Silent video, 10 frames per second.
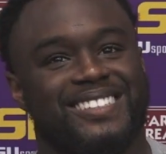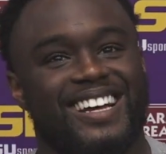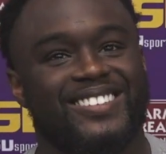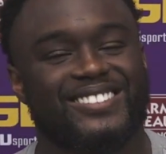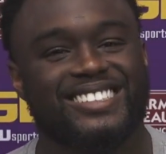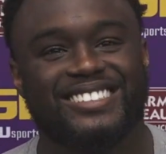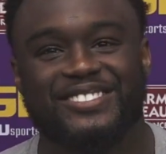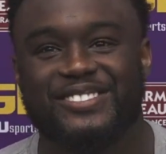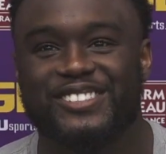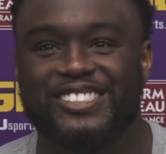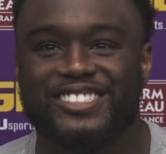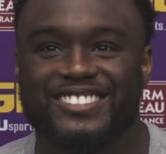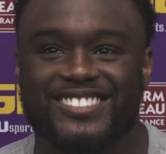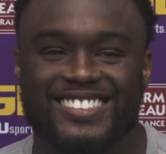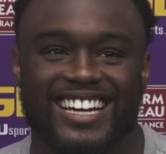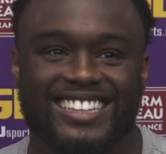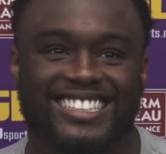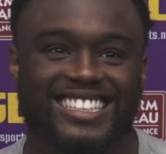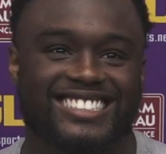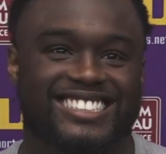Not really, for real. I
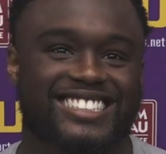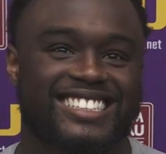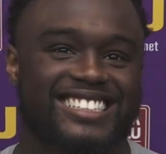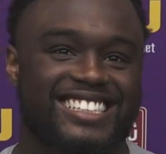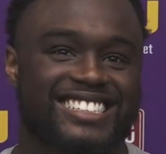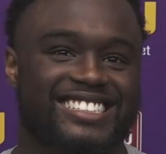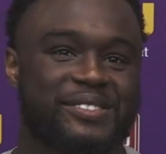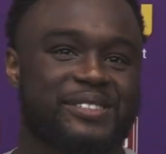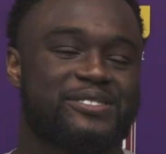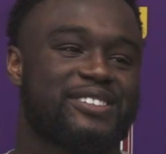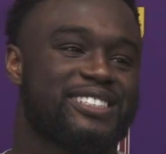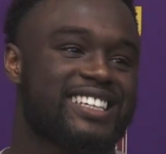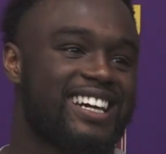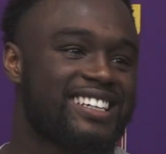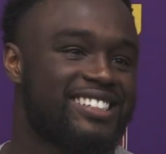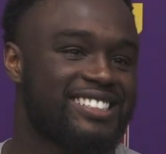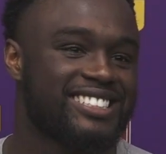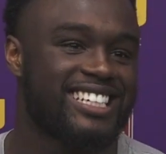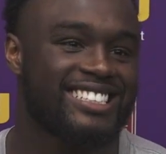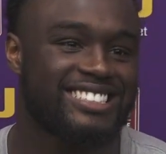think they said when he first got here, he
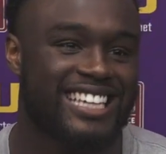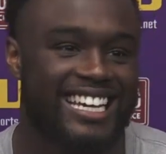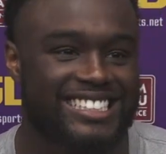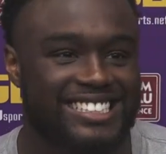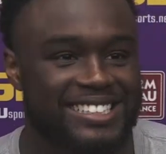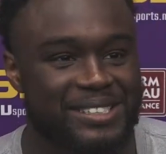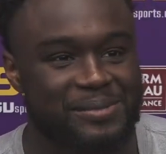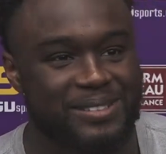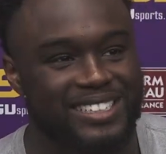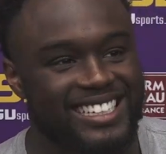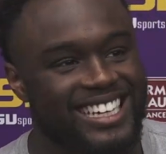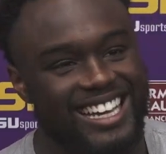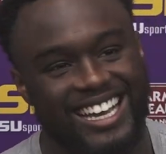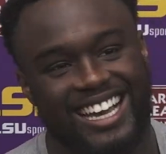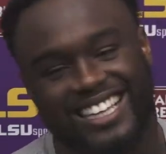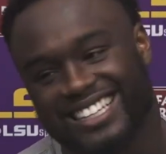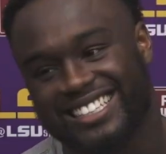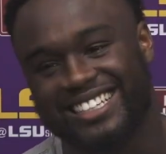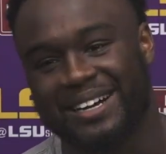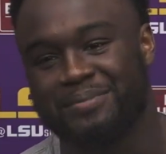changed his accent a little bit. I
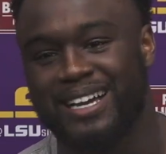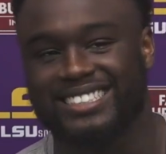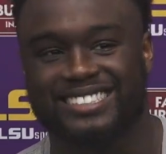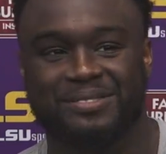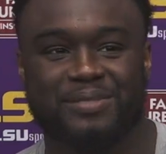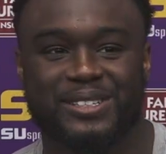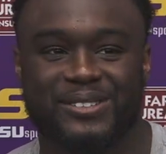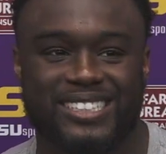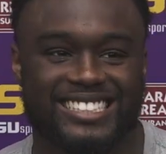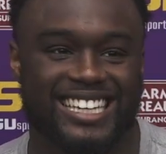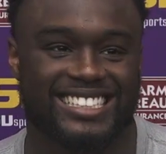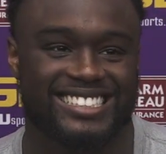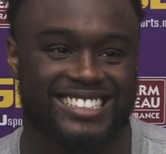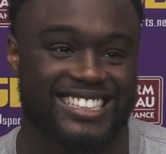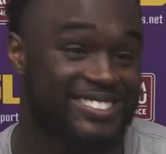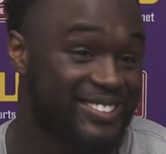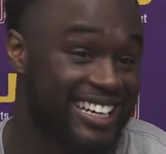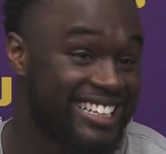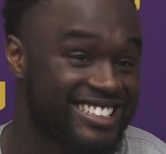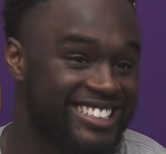think he got back to the Midwest accent. That's what
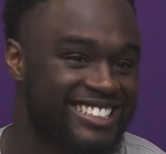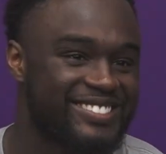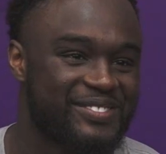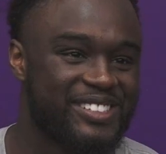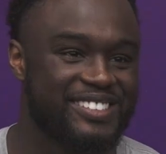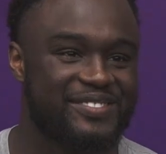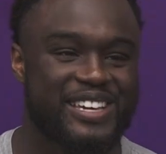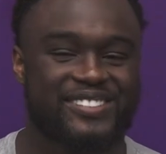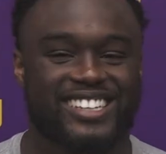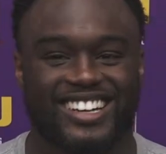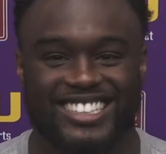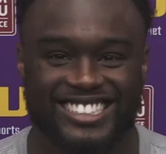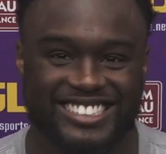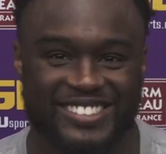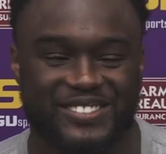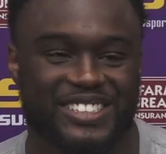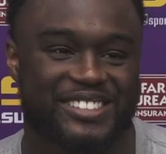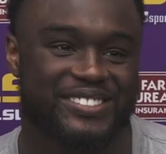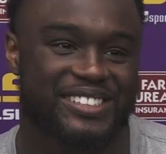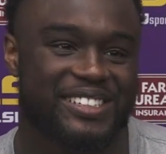I hear. But maybe y'all hear something
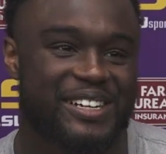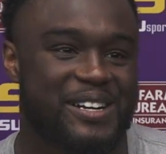different.